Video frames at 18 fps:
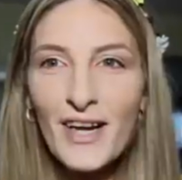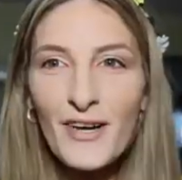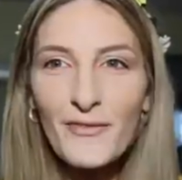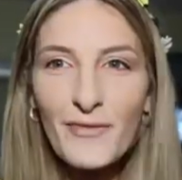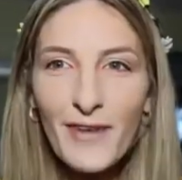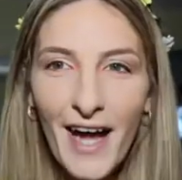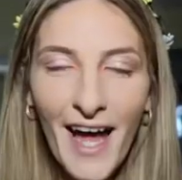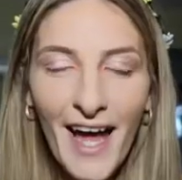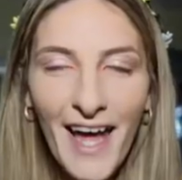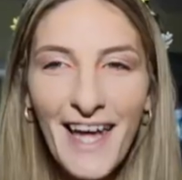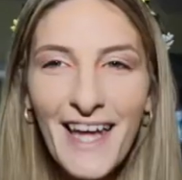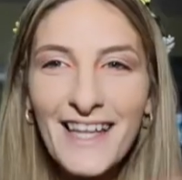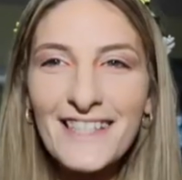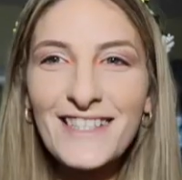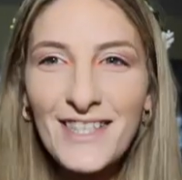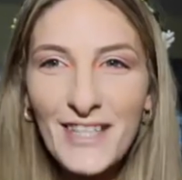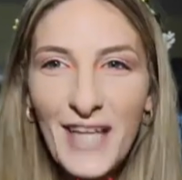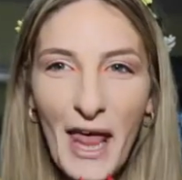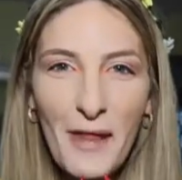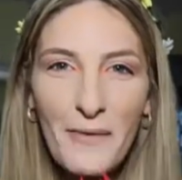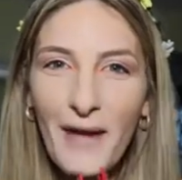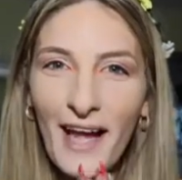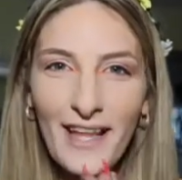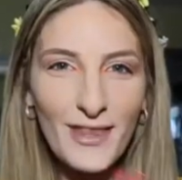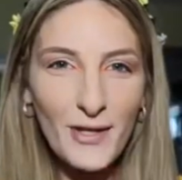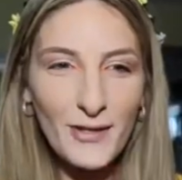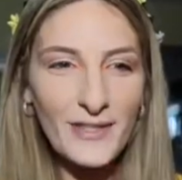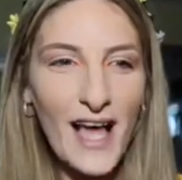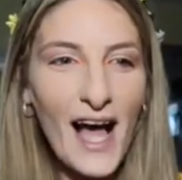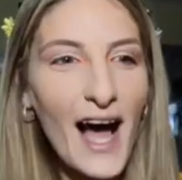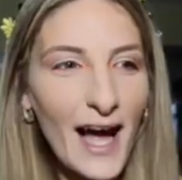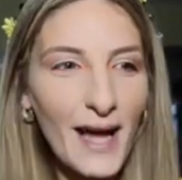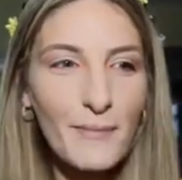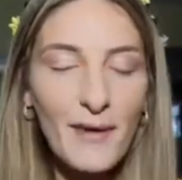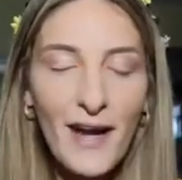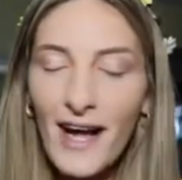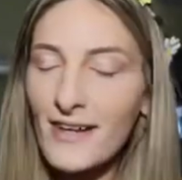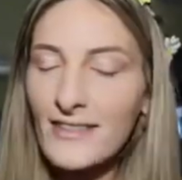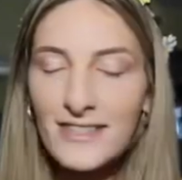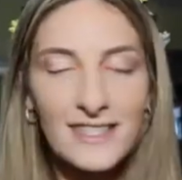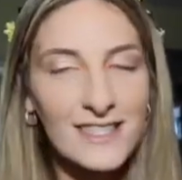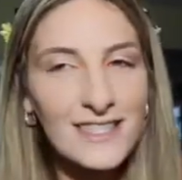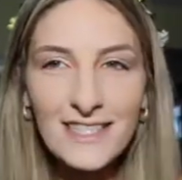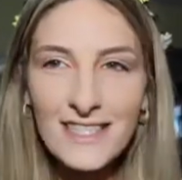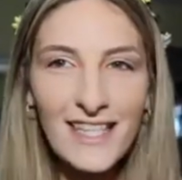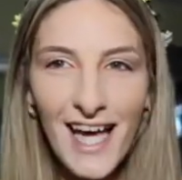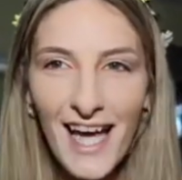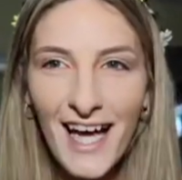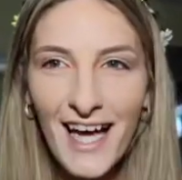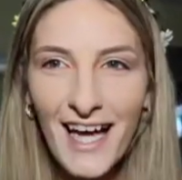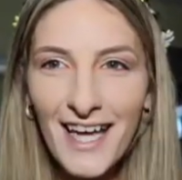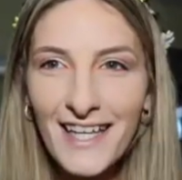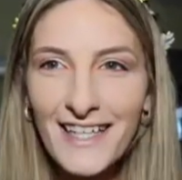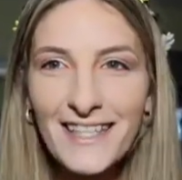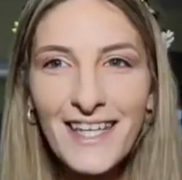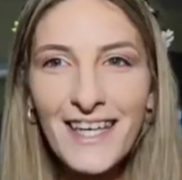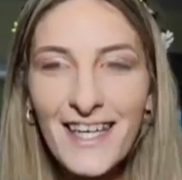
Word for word: All right, so now that we got those eyebrows done,